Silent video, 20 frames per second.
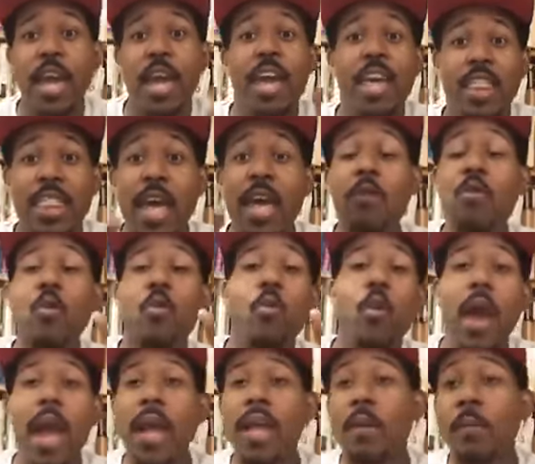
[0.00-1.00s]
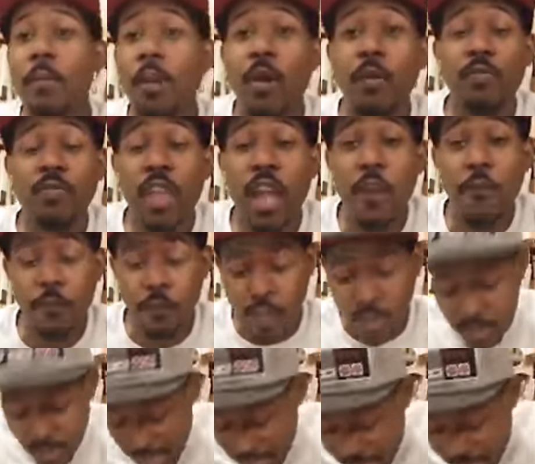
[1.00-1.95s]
And they were wagging both their fingers.